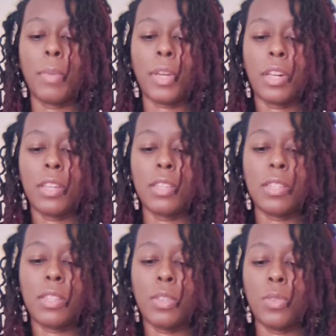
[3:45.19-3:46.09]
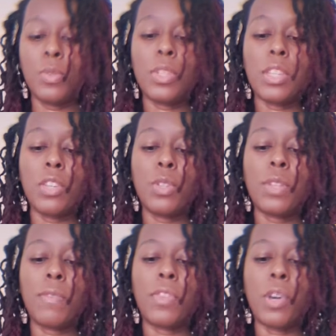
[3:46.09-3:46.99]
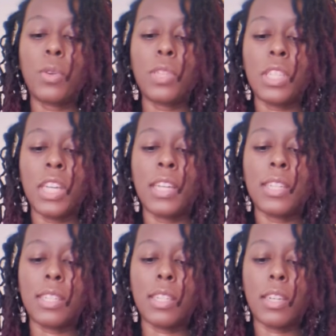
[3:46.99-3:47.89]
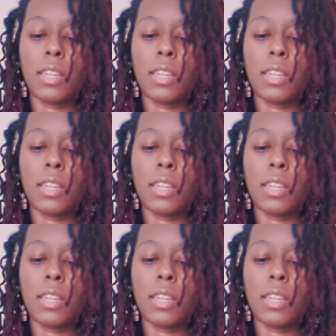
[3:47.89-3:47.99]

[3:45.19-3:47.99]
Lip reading: because use of those things